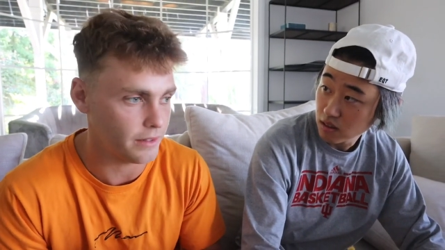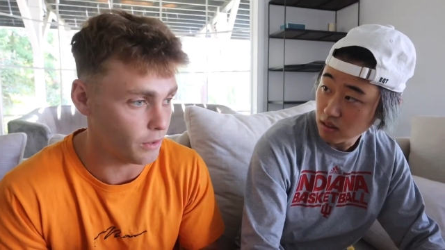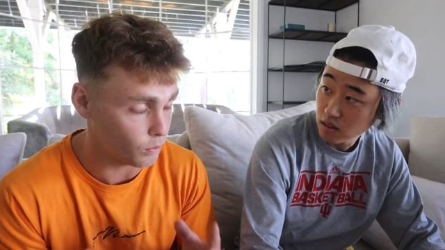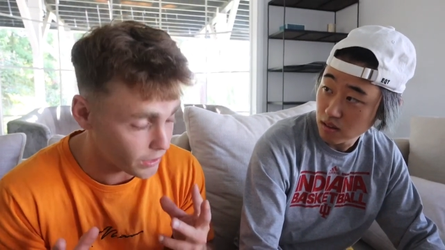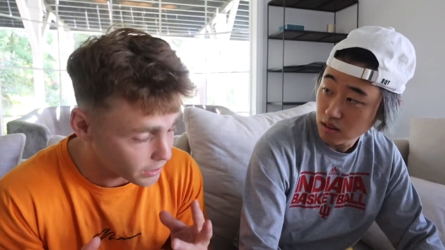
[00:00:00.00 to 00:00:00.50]

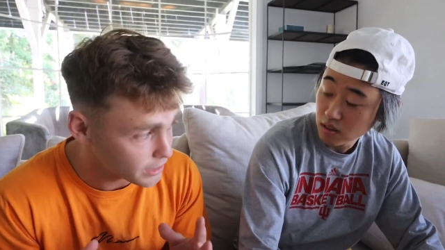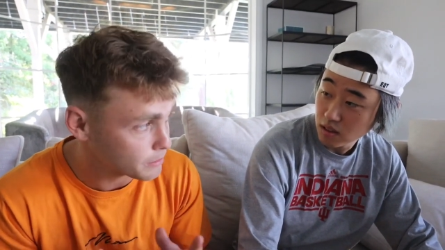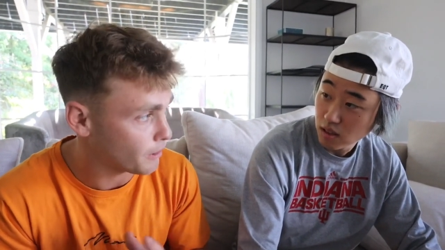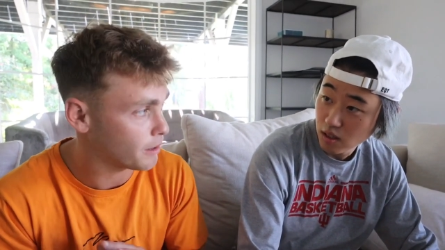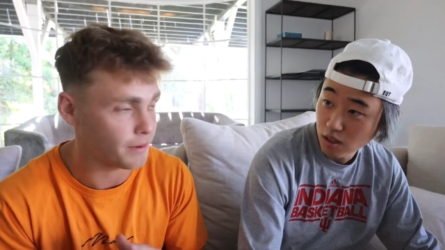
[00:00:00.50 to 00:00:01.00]
Speaker 1: The
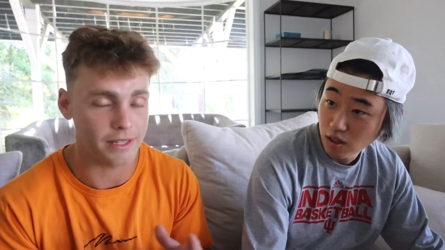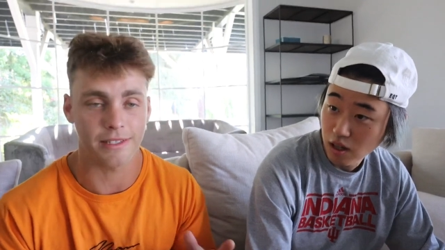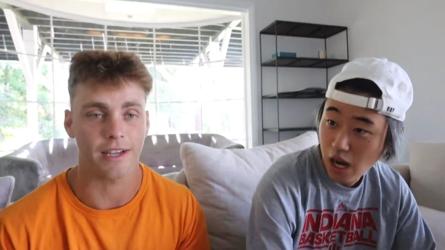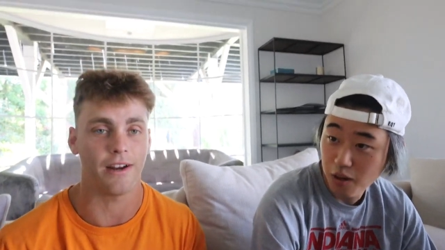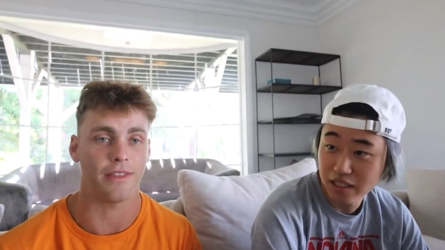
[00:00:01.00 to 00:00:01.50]
weirdest part about the
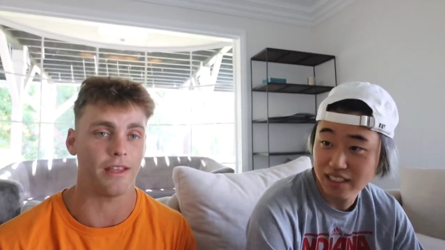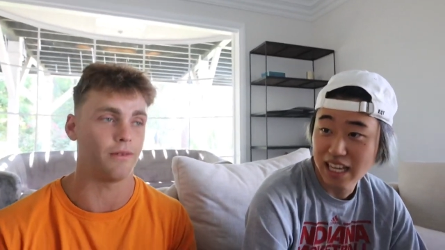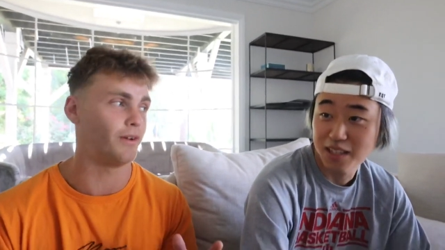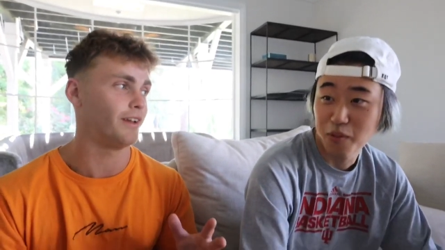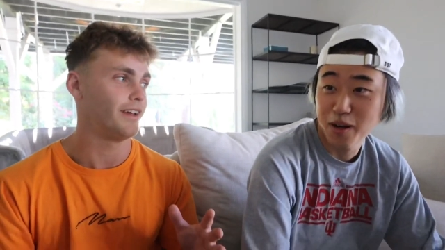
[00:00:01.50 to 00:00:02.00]
entire thing.
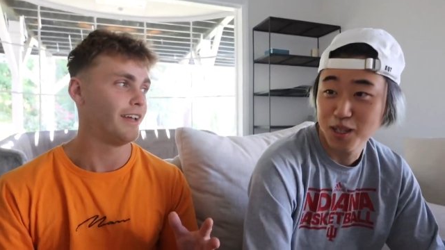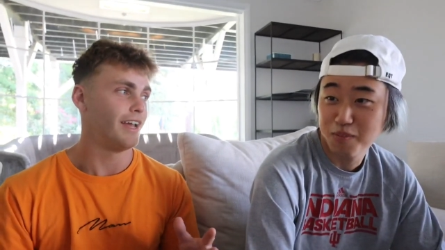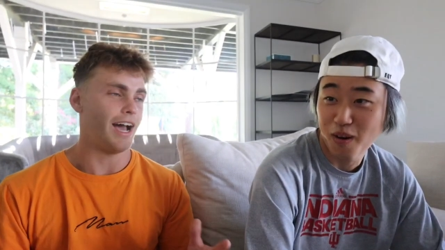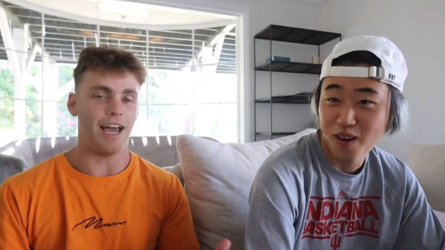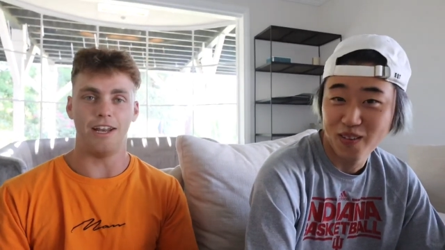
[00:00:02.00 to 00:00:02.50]
That's the
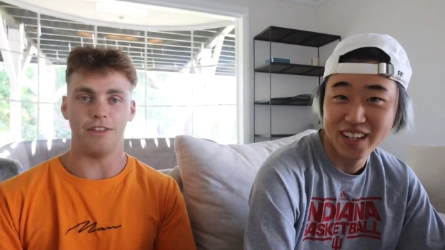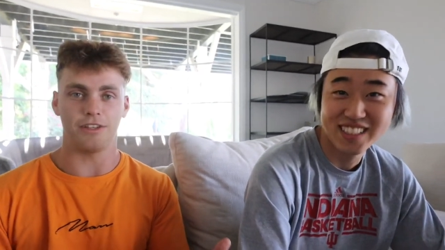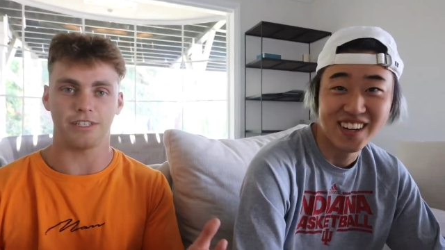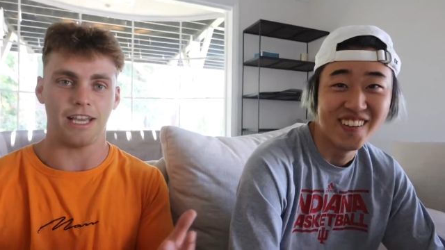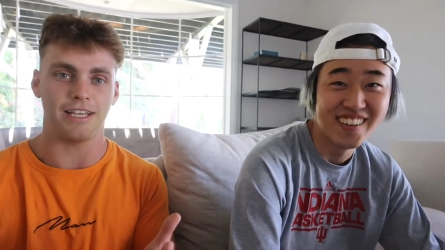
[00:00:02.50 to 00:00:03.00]
weirdest part. I know. What
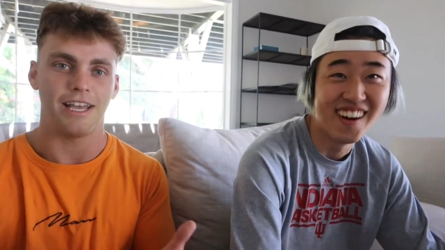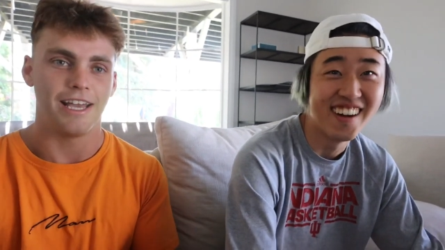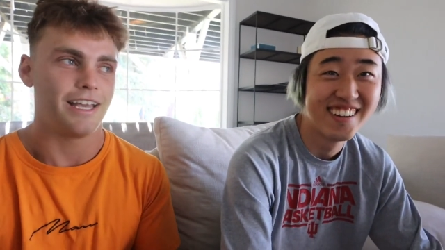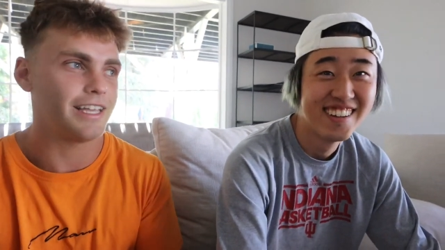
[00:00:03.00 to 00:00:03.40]
there's like, on?